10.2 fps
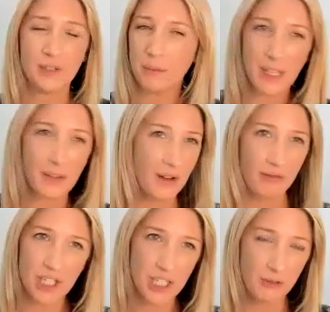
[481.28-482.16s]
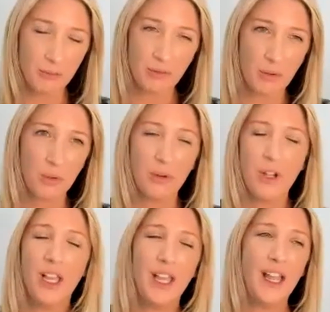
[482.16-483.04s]
something they've never achieved before.
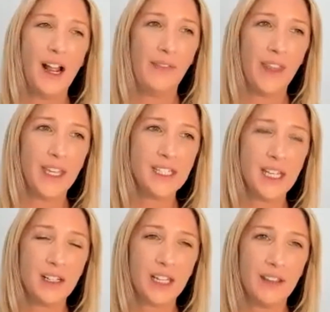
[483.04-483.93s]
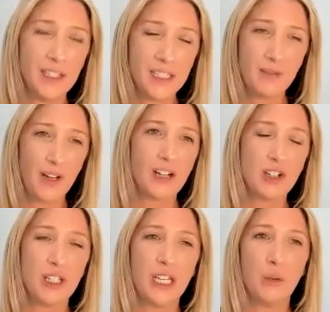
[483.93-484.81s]
And they said, okay, this
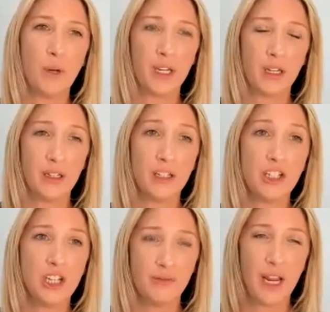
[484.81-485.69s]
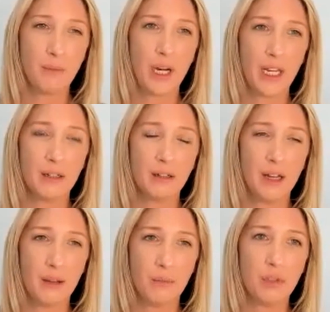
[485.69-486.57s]
financial year, we're going to achieve nameplate
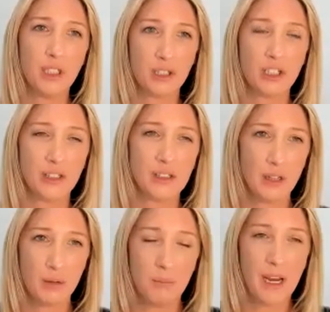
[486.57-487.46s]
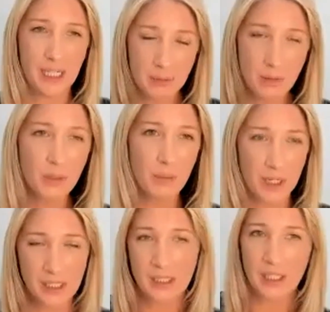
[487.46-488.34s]
production. So maximum
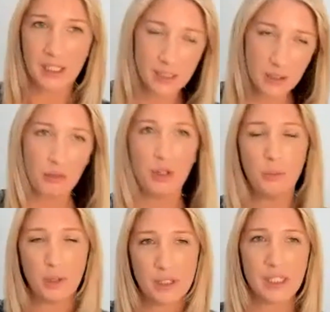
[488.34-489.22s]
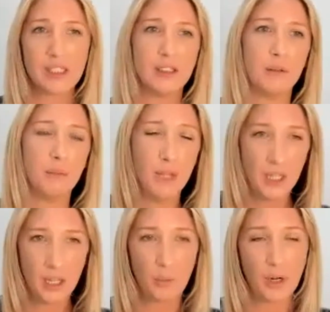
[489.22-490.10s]
capacity, it's a throughput system,
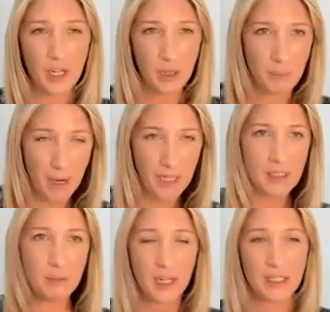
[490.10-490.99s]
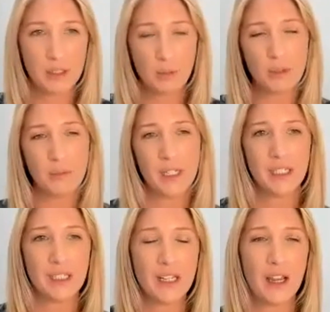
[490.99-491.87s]
and we're going to maximize and optimize
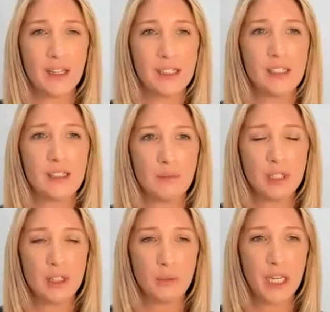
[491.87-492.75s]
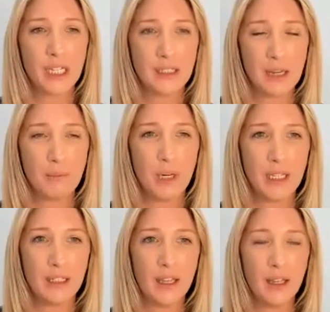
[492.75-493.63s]
the entire system so that we get to
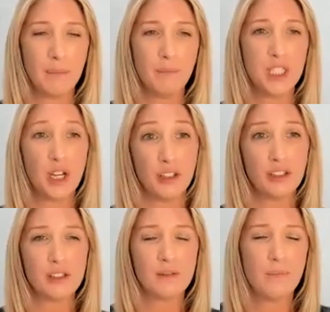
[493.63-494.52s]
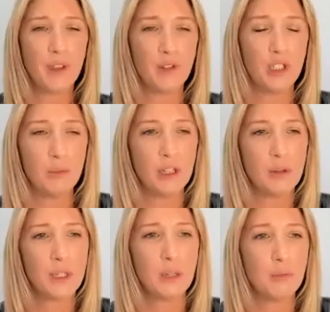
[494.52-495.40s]
nameplate tons of alumina
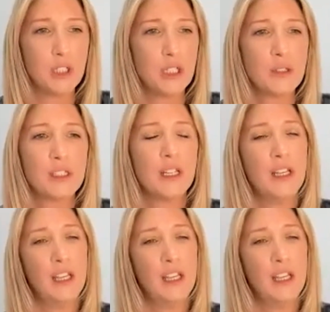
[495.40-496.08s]
that we're going to produce.